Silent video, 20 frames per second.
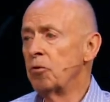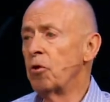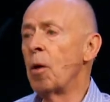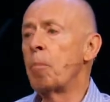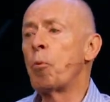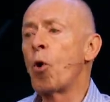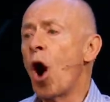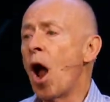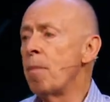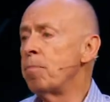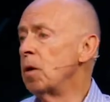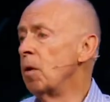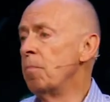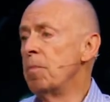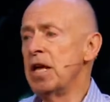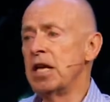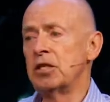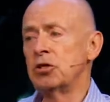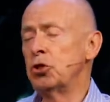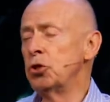The
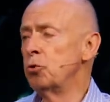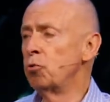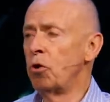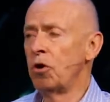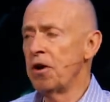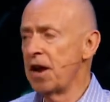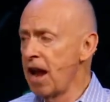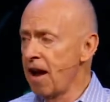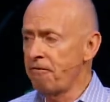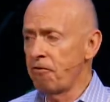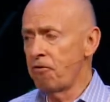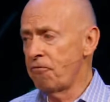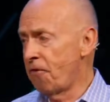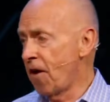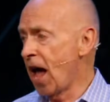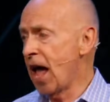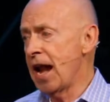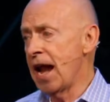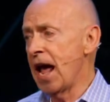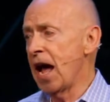problem is, you will never
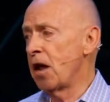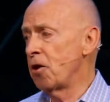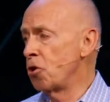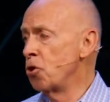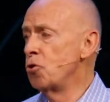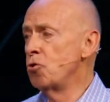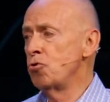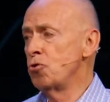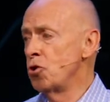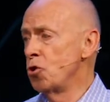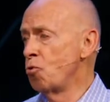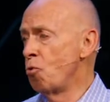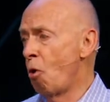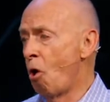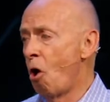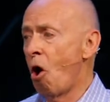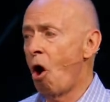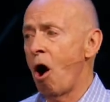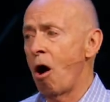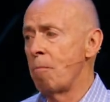find out who
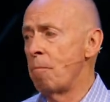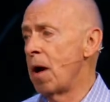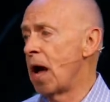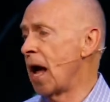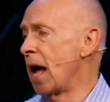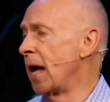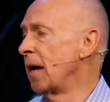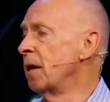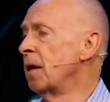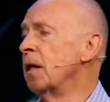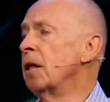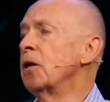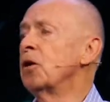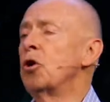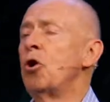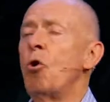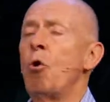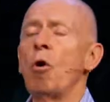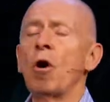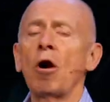you are by
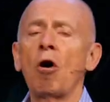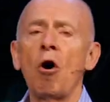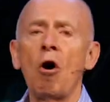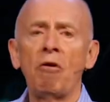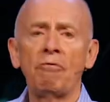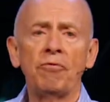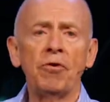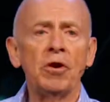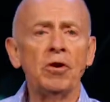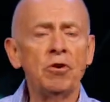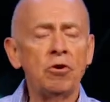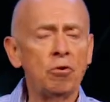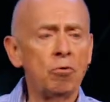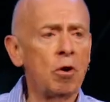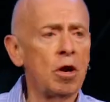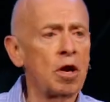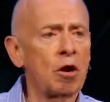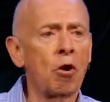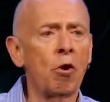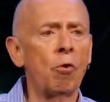going off and
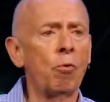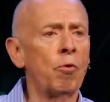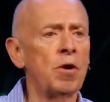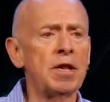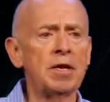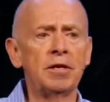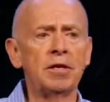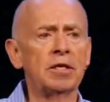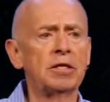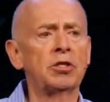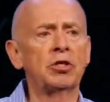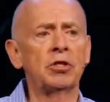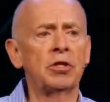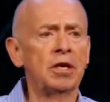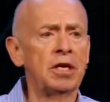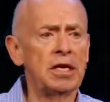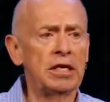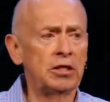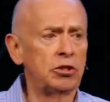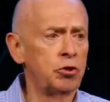doing horrendous
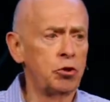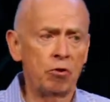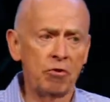things.